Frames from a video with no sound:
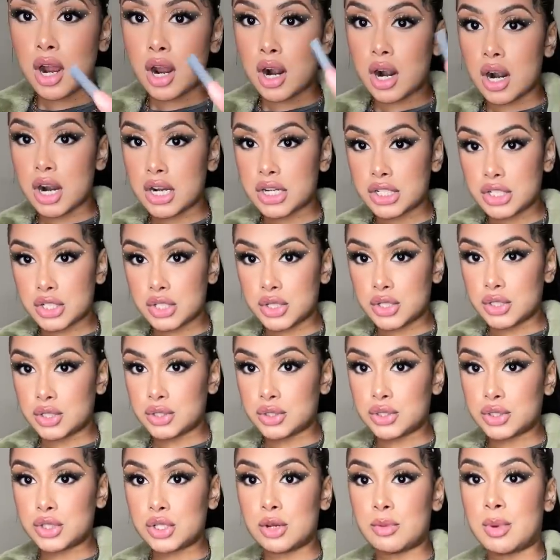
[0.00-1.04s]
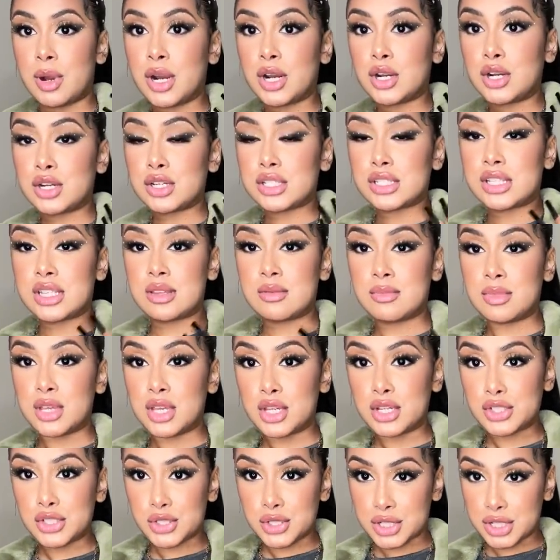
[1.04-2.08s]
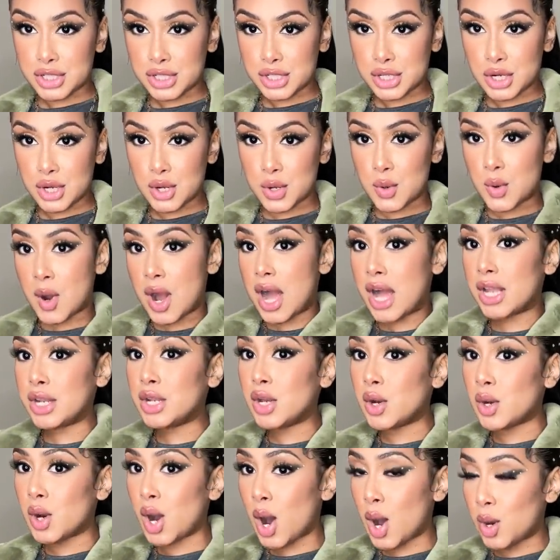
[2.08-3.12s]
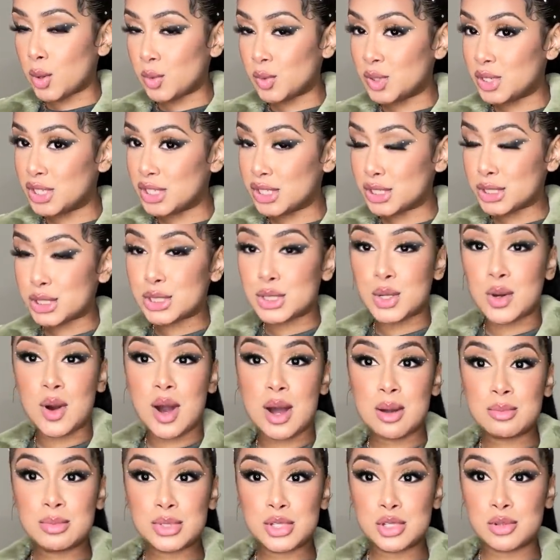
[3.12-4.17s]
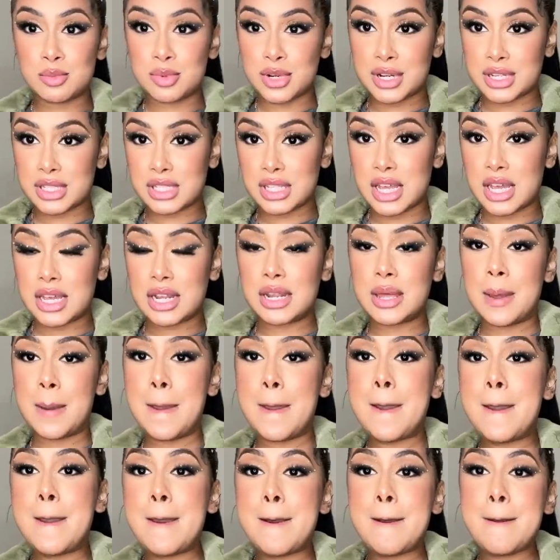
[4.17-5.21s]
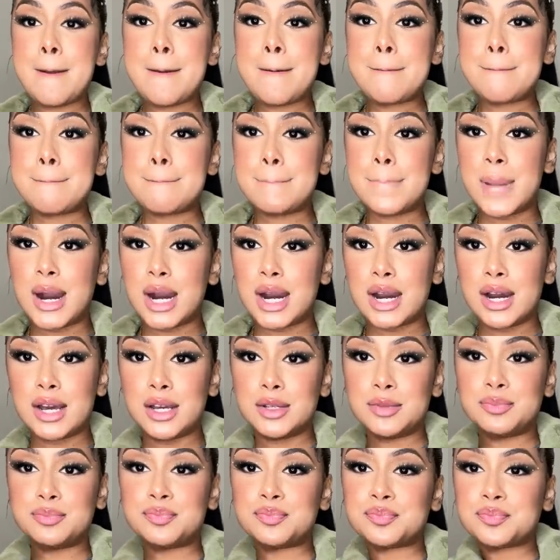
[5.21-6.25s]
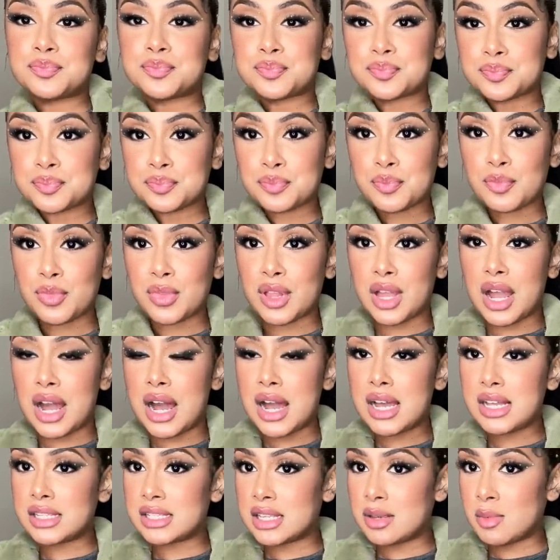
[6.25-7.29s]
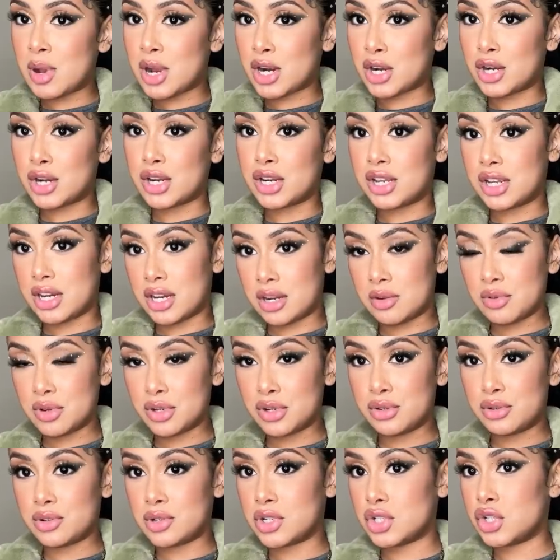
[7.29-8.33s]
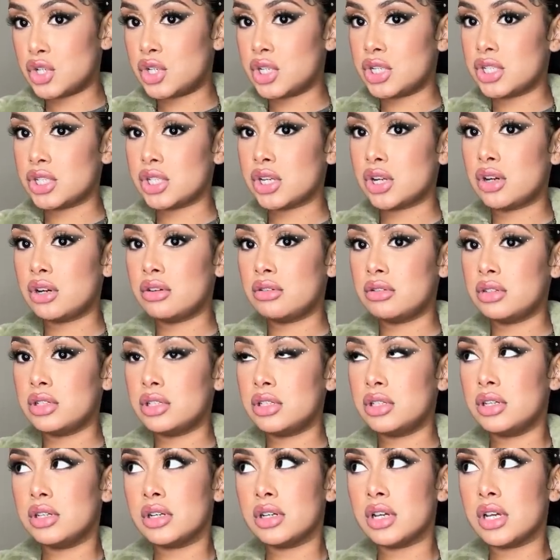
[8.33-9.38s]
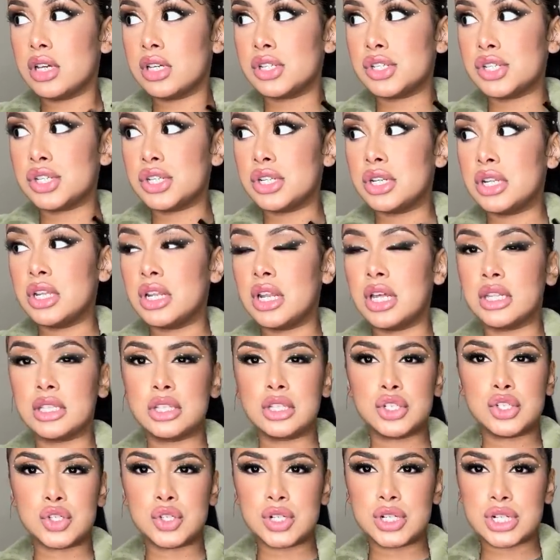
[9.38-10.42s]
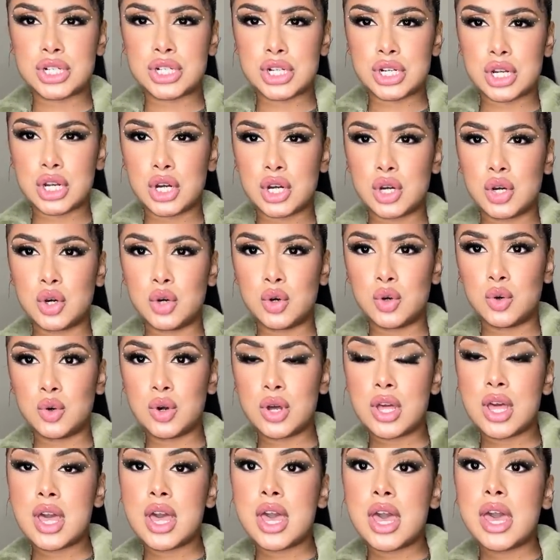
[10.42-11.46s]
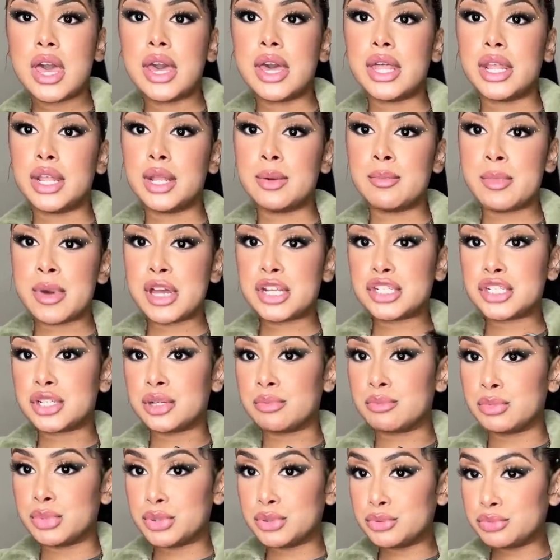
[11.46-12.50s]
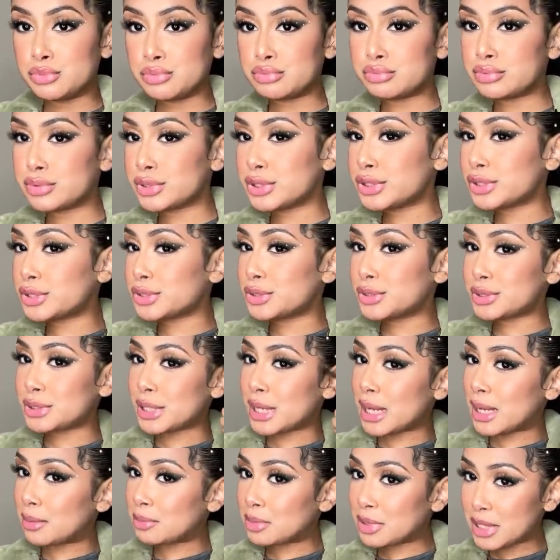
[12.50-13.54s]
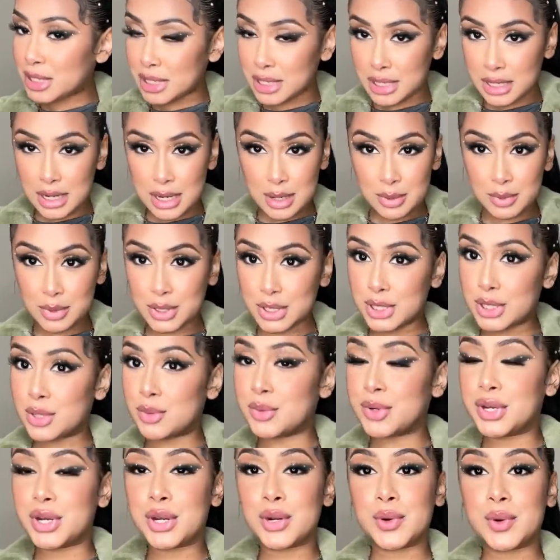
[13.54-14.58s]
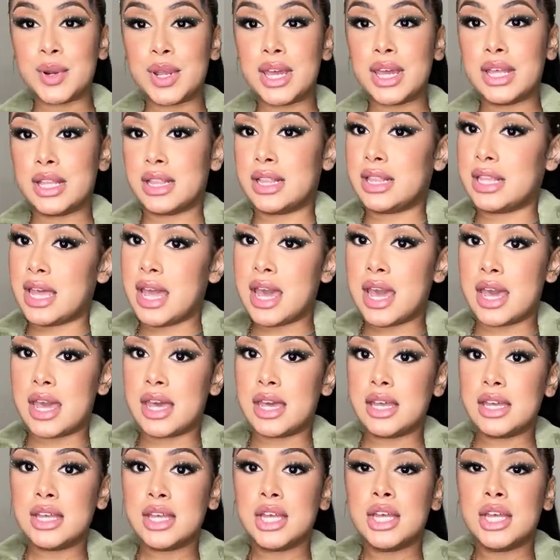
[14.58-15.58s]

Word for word: All right, y'all, so my girl sent me a trench coat. I don't own this, so I'm super excited, but I had seen my girl Dior do a trench coat look, and she did like the trench coat and the matching boots. I'm thinking I want to recreate that.